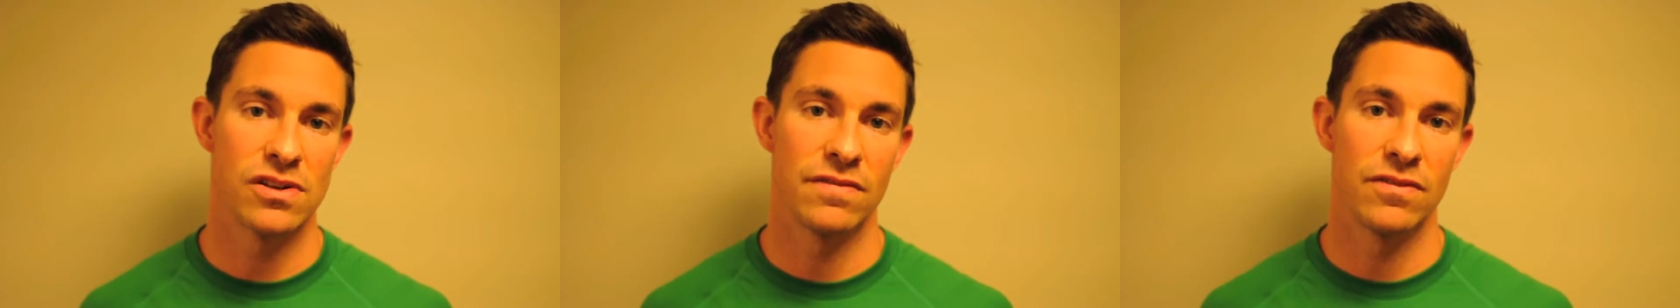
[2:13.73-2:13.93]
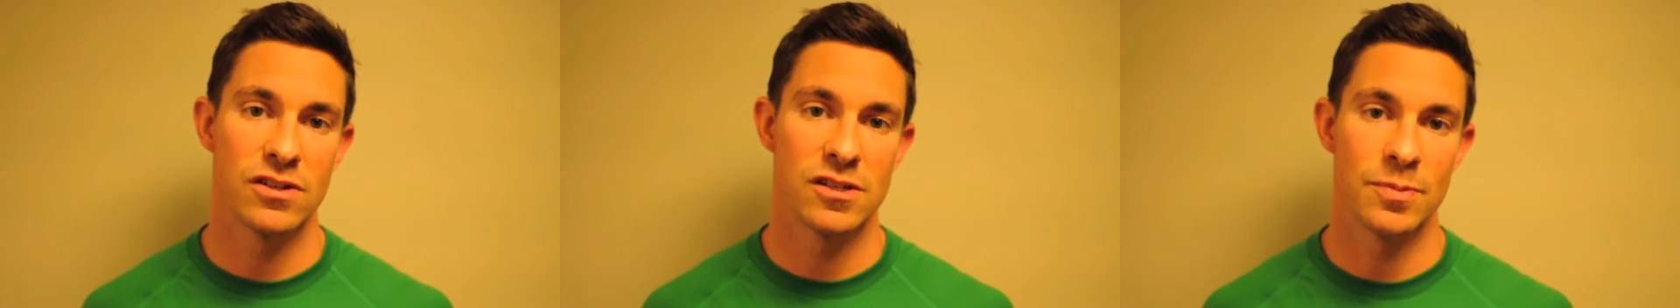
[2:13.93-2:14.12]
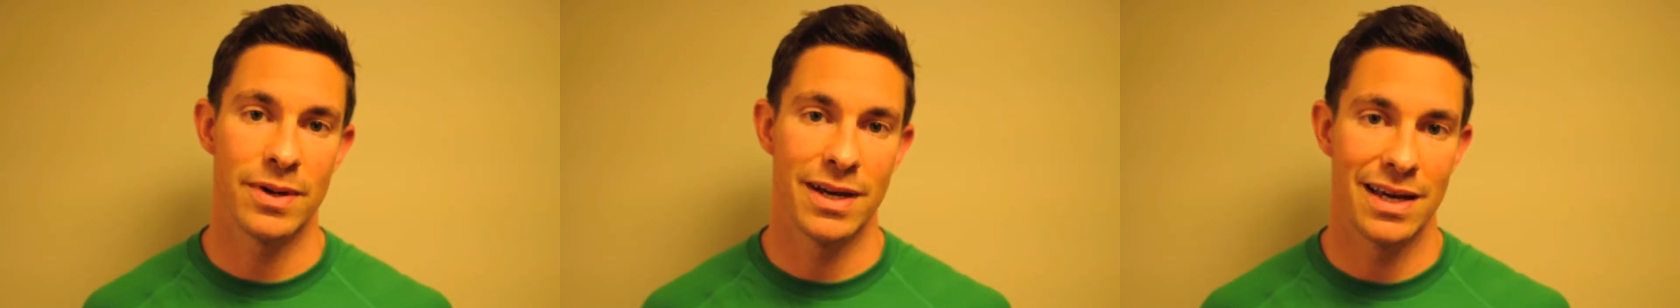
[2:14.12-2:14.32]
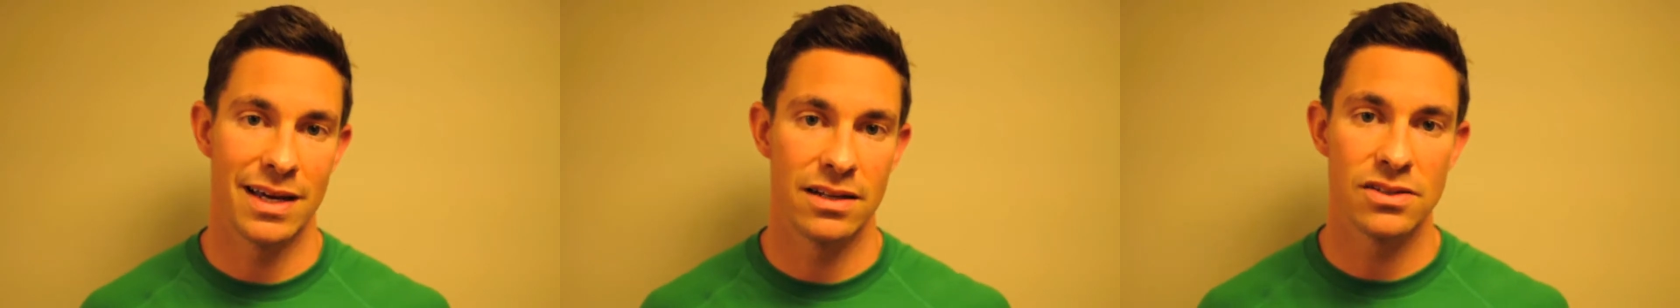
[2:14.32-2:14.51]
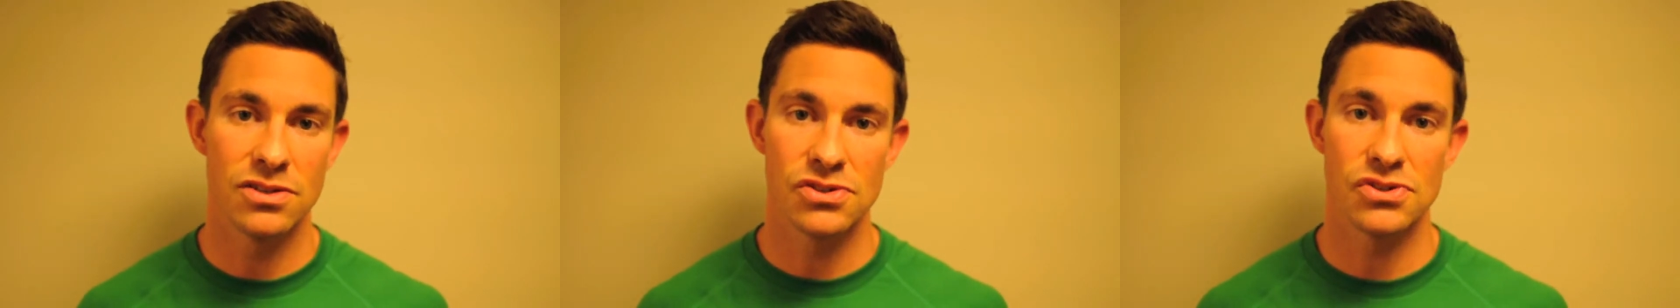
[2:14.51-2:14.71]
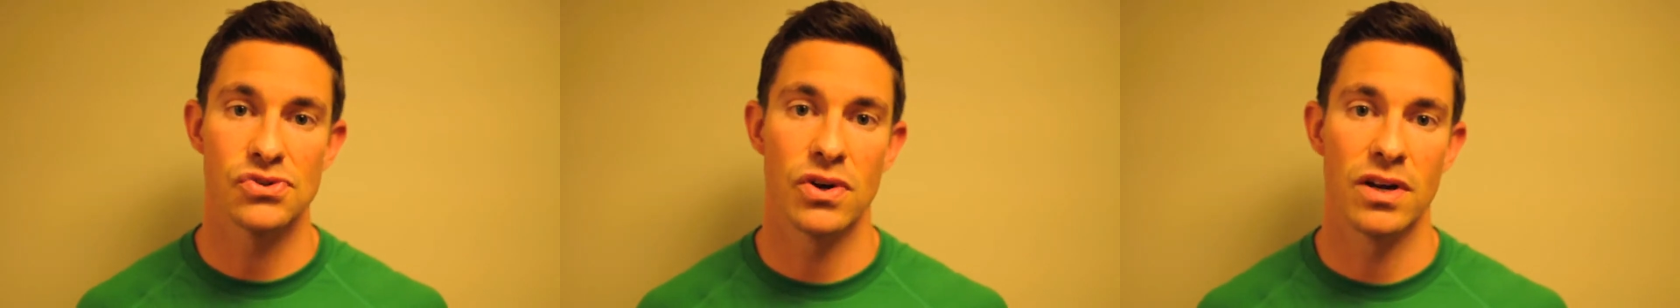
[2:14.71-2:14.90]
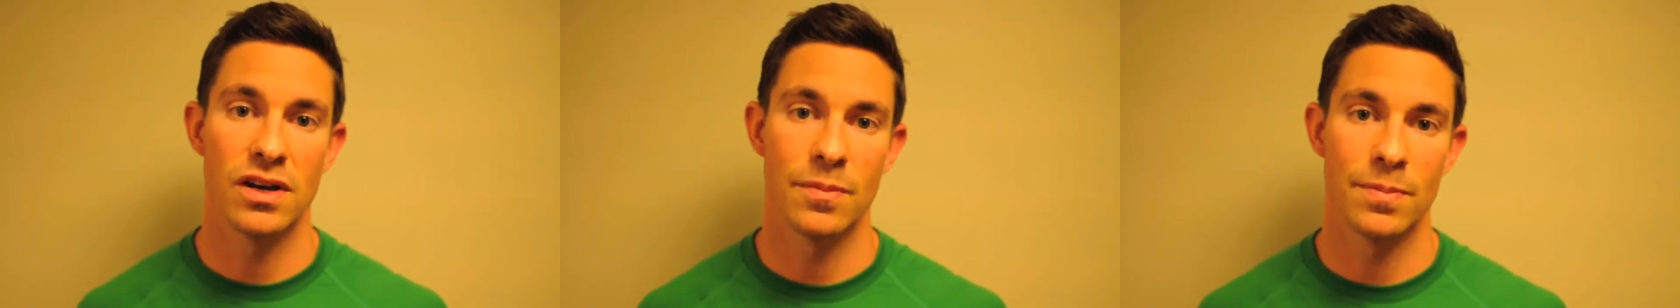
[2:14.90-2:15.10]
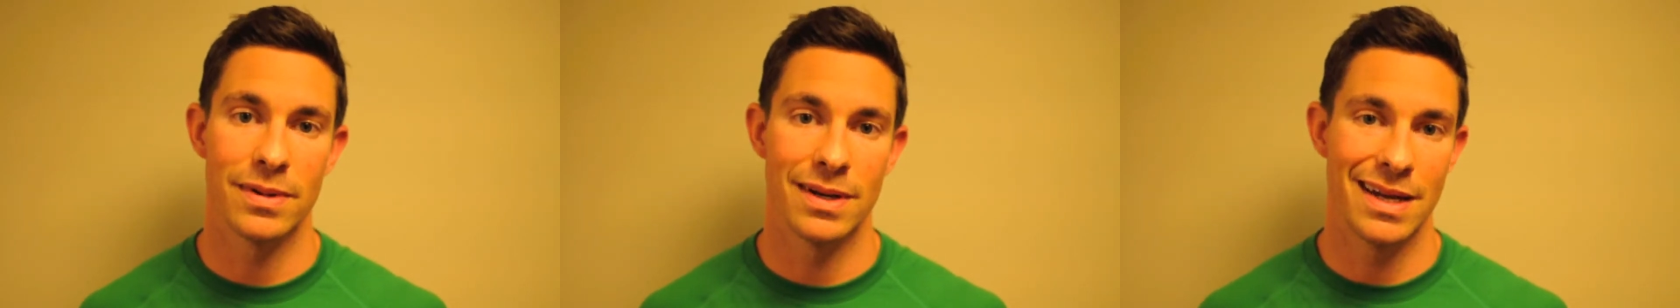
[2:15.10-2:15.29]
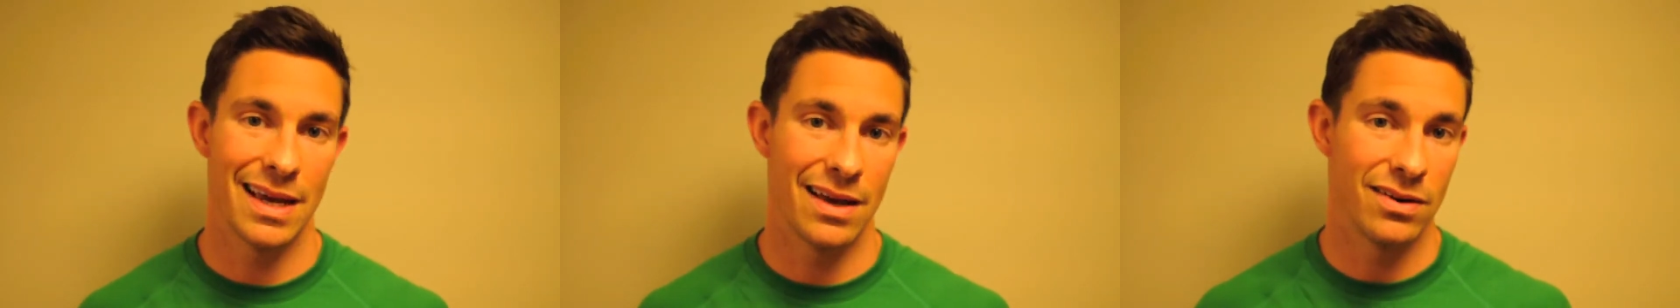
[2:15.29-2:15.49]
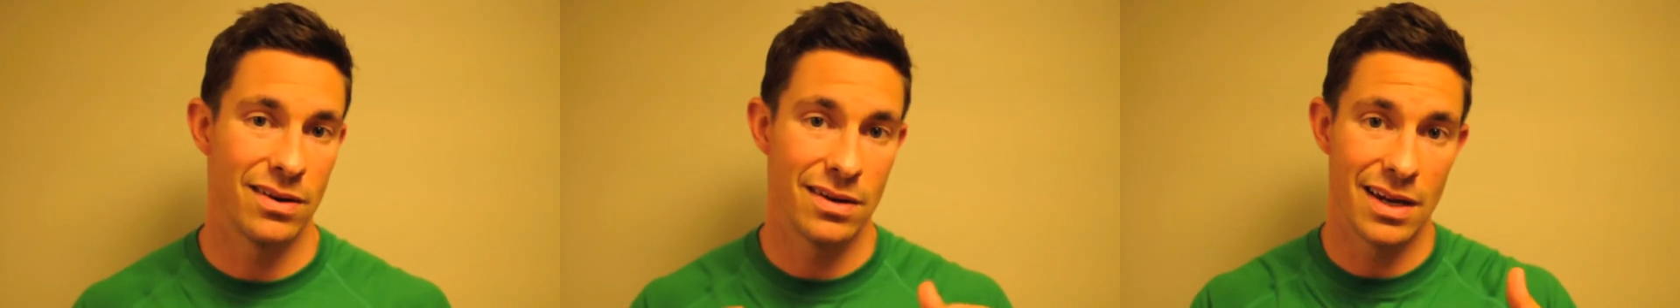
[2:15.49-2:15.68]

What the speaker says: of your spine straight up and down.